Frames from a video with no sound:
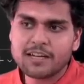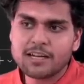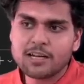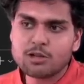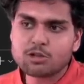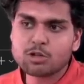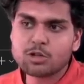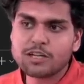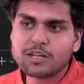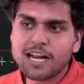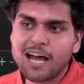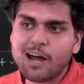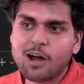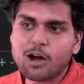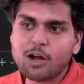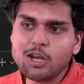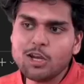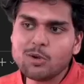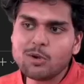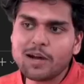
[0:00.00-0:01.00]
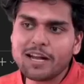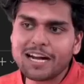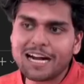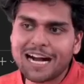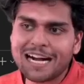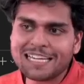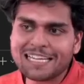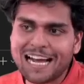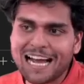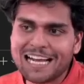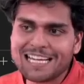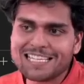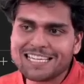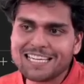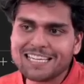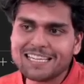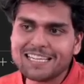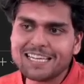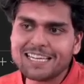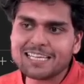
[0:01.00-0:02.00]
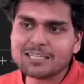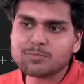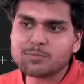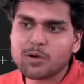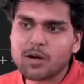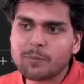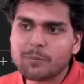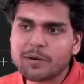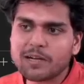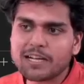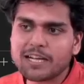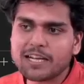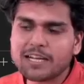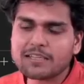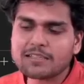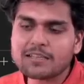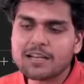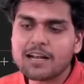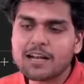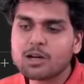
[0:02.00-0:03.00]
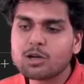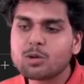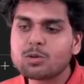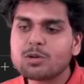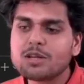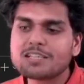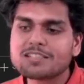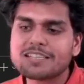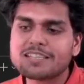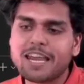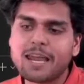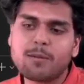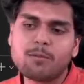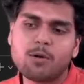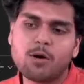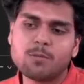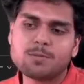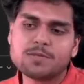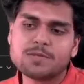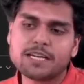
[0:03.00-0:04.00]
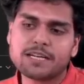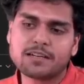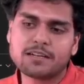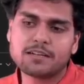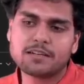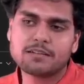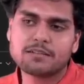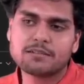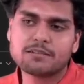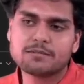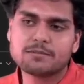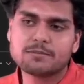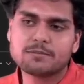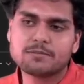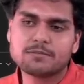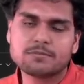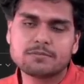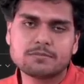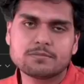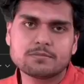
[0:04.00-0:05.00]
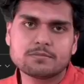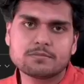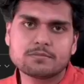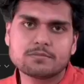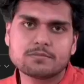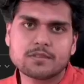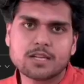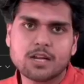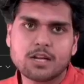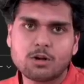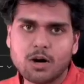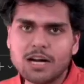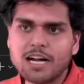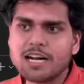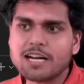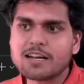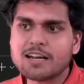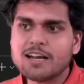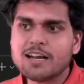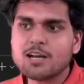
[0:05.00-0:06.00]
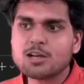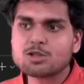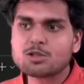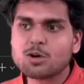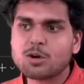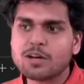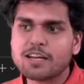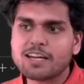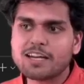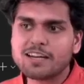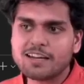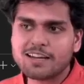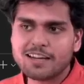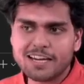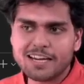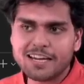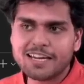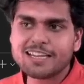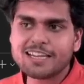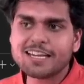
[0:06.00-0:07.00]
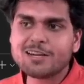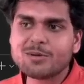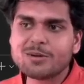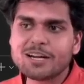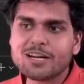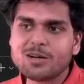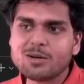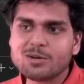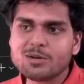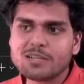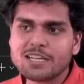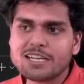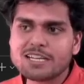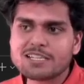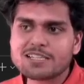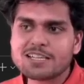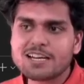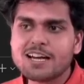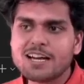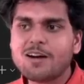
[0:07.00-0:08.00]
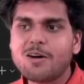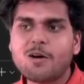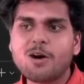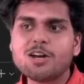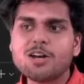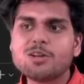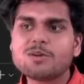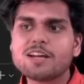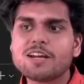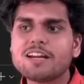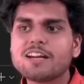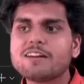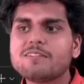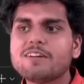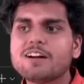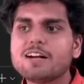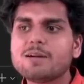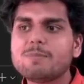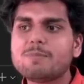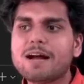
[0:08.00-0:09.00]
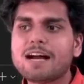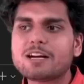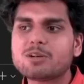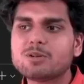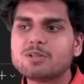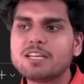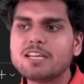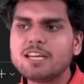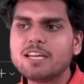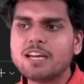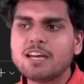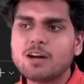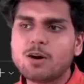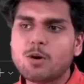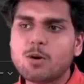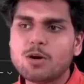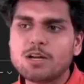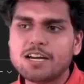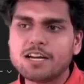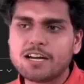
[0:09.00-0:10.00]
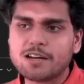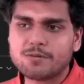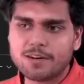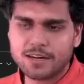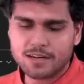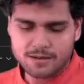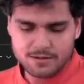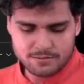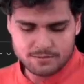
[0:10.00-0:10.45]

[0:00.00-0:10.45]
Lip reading: So now you are attaching these properties to the same object. Got it? So either you can do this or you can revert back to the older way.